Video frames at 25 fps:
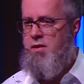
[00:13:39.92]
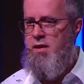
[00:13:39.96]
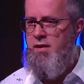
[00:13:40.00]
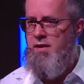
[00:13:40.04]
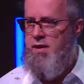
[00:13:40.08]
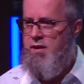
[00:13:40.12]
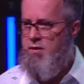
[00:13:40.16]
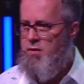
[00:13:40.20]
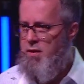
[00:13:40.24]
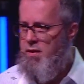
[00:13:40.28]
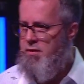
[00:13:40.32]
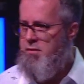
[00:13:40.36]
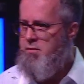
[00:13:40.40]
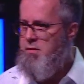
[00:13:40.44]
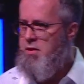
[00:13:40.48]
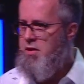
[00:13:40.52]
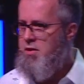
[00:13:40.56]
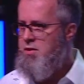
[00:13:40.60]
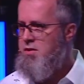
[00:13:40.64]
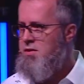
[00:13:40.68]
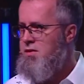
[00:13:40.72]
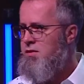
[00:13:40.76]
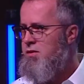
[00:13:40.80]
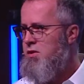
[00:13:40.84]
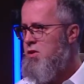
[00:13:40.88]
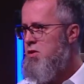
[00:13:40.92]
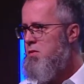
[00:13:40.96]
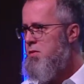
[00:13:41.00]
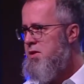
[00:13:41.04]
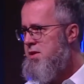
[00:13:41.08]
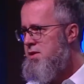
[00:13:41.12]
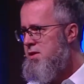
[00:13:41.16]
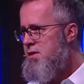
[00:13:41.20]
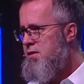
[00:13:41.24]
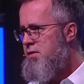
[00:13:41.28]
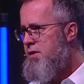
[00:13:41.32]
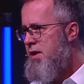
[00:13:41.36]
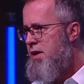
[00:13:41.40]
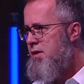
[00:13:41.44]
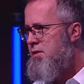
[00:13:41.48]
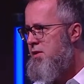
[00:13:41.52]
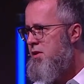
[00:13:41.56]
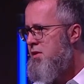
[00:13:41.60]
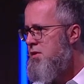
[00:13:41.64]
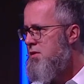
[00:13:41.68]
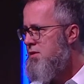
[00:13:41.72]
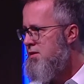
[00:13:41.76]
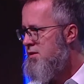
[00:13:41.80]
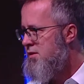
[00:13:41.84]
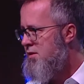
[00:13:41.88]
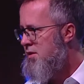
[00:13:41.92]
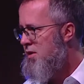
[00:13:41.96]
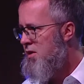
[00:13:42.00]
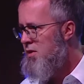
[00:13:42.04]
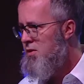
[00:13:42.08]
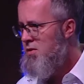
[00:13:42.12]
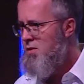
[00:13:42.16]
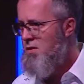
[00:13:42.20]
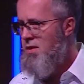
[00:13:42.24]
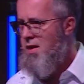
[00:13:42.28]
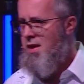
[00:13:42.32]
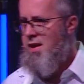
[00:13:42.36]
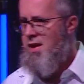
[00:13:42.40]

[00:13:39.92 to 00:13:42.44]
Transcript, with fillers: I think we'll have millions of qubits in five years? No.